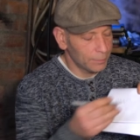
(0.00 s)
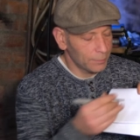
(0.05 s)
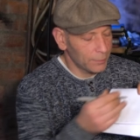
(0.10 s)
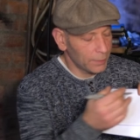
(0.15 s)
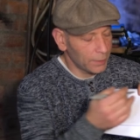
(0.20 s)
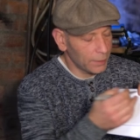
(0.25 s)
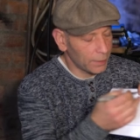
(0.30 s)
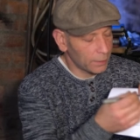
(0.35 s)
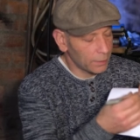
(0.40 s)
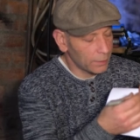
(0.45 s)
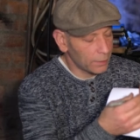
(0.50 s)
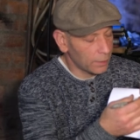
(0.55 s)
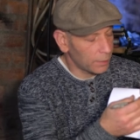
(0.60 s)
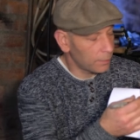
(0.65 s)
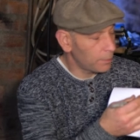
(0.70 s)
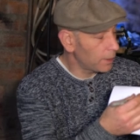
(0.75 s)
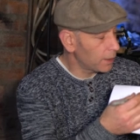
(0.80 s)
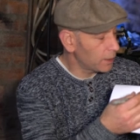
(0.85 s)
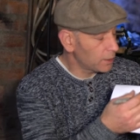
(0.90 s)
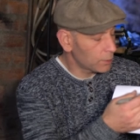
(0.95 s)
your
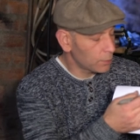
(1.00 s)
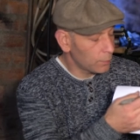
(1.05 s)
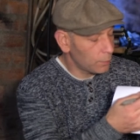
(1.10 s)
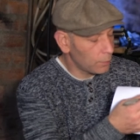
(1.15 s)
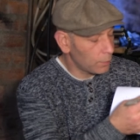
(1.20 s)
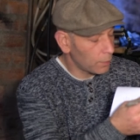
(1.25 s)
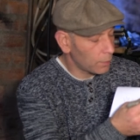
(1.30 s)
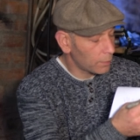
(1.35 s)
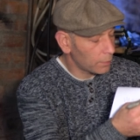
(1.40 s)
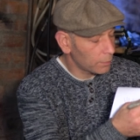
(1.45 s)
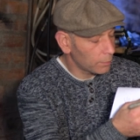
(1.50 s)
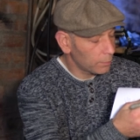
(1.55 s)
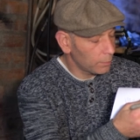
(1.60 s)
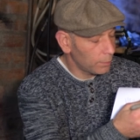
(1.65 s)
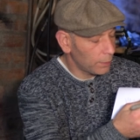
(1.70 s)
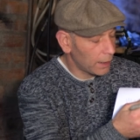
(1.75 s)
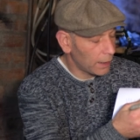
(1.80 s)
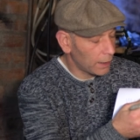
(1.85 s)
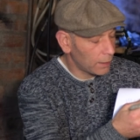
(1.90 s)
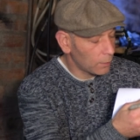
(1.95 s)
base coat or
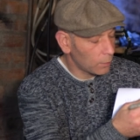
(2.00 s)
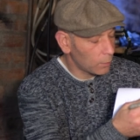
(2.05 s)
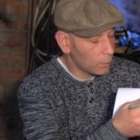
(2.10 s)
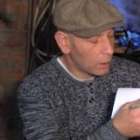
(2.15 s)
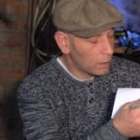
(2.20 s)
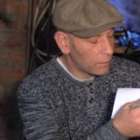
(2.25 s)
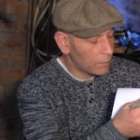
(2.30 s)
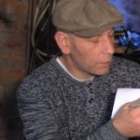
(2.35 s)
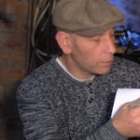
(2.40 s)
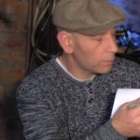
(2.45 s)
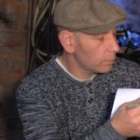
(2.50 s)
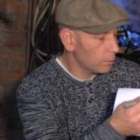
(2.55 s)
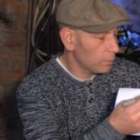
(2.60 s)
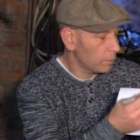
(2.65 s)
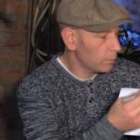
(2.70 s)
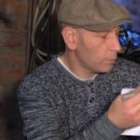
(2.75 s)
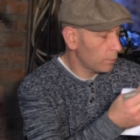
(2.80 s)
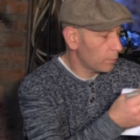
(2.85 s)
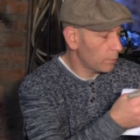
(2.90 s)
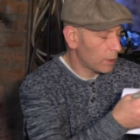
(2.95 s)
paint or whatever,
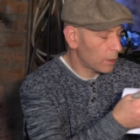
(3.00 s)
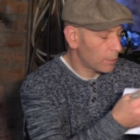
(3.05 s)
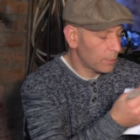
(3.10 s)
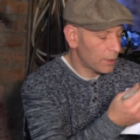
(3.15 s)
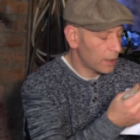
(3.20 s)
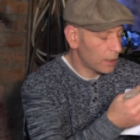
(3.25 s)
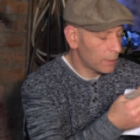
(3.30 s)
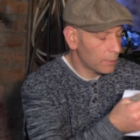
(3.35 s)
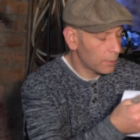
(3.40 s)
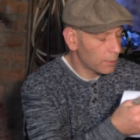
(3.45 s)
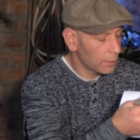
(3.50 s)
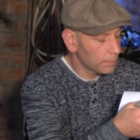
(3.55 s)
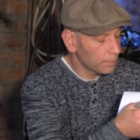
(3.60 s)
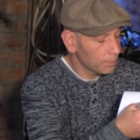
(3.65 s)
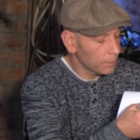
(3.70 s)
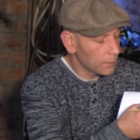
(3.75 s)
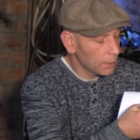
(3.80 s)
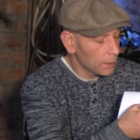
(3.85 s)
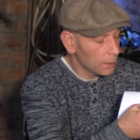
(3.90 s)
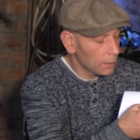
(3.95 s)
your primer,
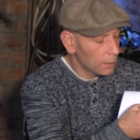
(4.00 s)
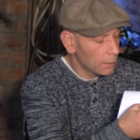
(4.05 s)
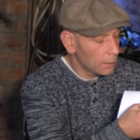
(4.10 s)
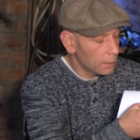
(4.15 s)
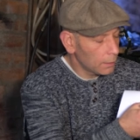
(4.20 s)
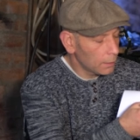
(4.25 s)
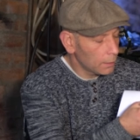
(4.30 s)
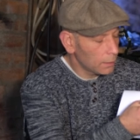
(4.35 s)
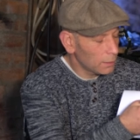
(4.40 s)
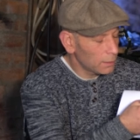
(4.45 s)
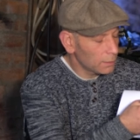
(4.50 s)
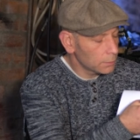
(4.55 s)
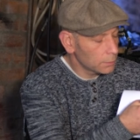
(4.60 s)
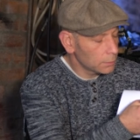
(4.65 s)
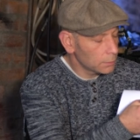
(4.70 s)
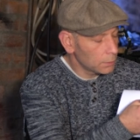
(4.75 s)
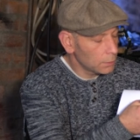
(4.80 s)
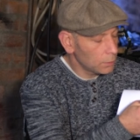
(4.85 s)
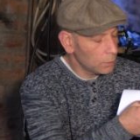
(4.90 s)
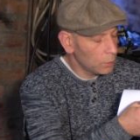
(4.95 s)

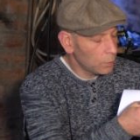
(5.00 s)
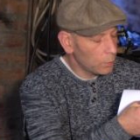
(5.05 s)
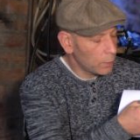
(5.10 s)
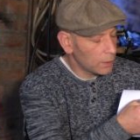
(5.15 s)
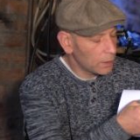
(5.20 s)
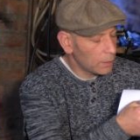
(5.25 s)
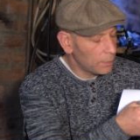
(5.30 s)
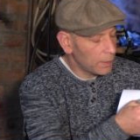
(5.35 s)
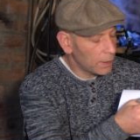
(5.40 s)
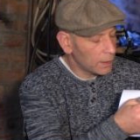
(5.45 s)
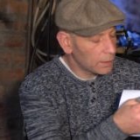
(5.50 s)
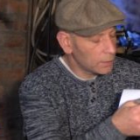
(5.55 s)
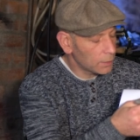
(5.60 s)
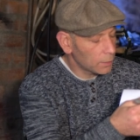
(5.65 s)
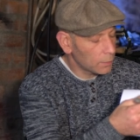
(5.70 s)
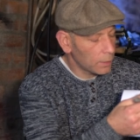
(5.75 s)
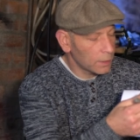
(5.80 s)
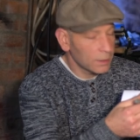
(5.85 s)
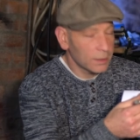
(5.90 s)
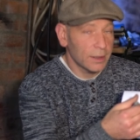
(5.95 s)
you want the paint to
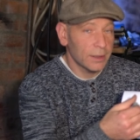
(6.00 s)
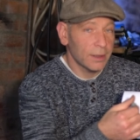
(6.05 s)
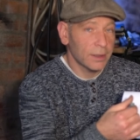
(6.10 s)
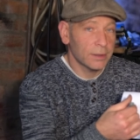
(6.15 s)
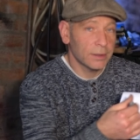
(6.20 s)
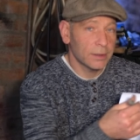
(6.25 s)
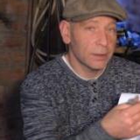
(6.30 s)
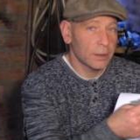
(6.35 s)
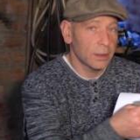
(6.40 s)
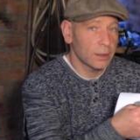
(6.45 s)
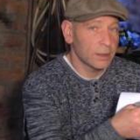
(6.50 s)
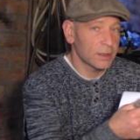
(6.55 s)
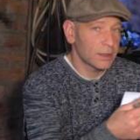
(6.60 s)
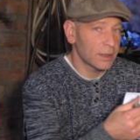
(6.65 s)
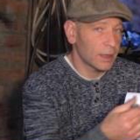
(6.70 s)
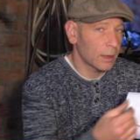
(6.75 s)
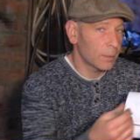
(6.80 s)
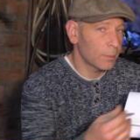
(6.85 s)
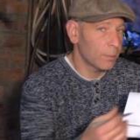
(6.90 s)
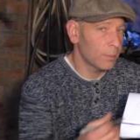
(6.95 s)
go into this and
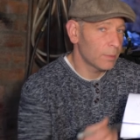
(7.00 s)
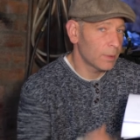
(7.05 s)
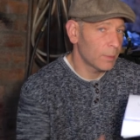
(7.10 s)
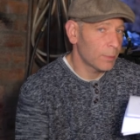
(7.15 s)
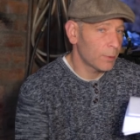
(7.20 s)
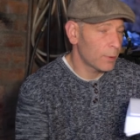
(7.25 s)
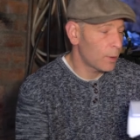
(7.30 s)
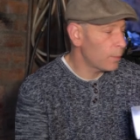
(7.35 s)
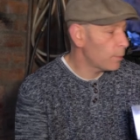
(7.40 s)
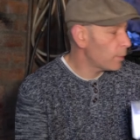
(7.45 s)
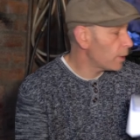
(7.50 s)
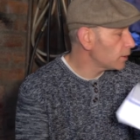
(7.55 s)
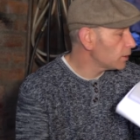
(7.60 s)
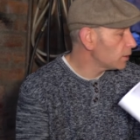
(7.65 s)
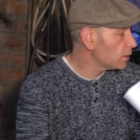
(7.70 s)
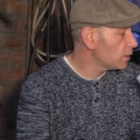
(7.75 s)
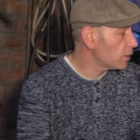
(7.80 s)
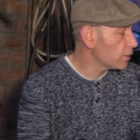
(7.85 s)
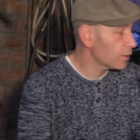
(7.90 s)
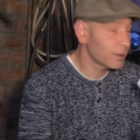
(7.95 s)
stick. The problem
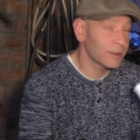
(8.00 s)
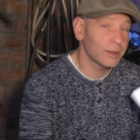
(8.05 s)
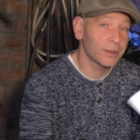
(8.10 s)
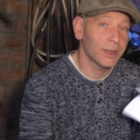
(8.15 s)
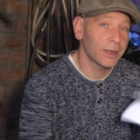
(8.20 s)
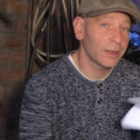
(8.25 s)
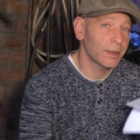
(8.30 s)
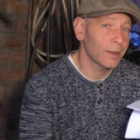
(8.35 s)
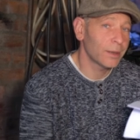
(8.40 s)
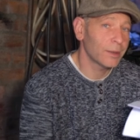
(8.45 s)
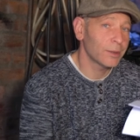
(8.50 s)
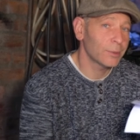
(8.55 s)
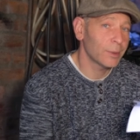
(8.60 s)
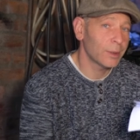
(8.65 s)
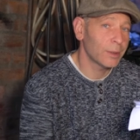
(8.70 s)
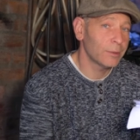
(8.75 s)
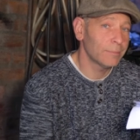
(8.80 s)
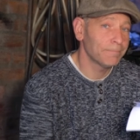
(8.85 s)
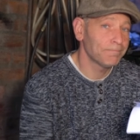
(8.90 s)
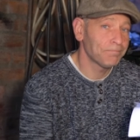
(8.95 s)
is the rust's in there as
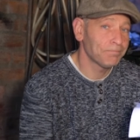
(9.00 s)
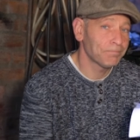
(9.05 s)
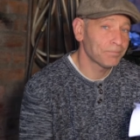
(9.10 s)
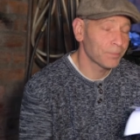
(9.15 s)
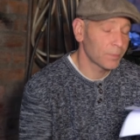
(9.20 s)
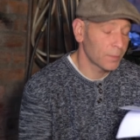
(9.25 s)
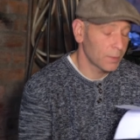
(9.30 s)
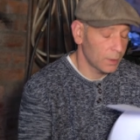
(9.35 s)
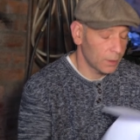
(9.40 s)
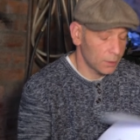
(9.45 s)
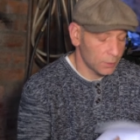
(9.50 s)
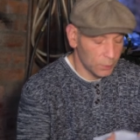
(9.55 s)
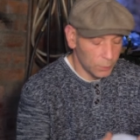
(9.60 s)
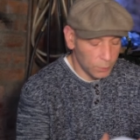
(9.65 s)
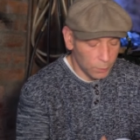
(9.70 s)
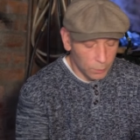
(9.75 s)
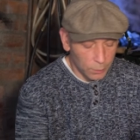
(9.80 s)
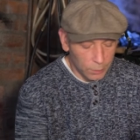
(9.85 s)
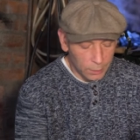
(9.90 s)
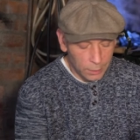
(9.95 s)
well.
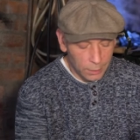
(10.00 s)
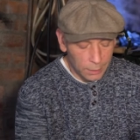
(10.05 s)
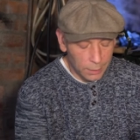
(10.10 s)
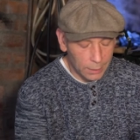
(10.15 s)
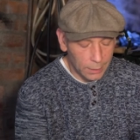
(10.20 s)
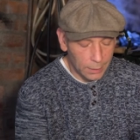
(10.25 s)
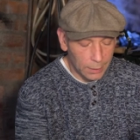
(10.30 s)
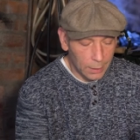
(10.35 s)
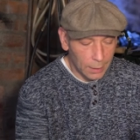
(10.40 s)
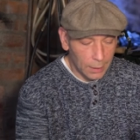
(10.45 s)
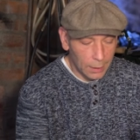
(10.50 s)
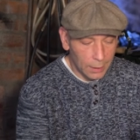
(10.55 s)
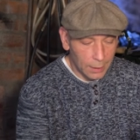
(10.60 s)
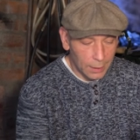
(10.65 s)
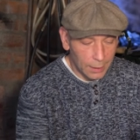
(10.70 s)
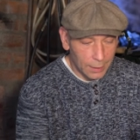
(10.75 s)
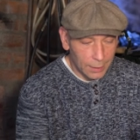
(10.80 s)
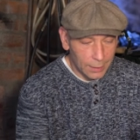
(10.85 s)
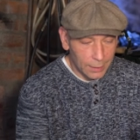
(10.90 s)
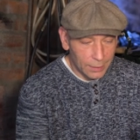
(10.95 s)
So,
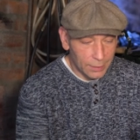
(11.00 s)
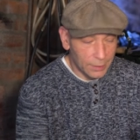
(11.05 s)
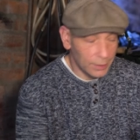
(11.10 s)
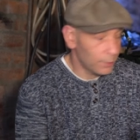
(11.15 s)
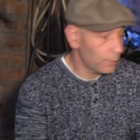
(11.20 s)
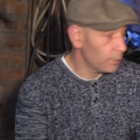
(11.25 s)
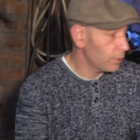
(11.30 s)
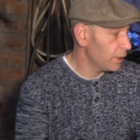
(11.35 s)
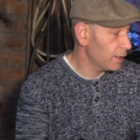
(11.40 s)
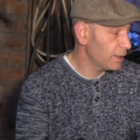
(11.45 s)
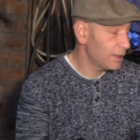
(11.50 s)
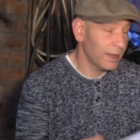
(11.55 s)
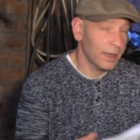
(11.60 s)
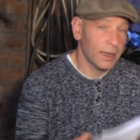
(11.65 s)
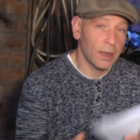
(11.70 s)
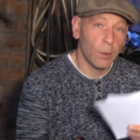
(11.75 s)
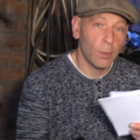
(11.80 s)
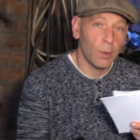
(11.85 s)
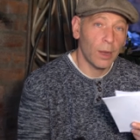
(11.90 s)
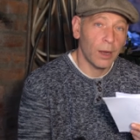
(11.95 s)
you know, you
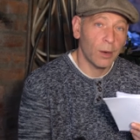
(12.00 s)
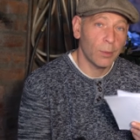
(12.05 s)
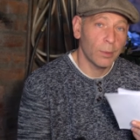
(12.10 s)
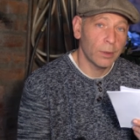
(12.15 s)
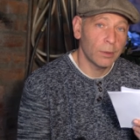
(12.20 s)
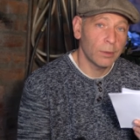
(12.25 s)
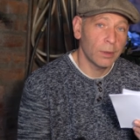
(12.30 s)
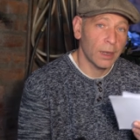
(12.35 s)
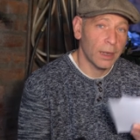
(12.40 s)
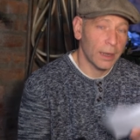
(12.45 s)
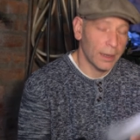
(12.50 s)
take a wire wheel at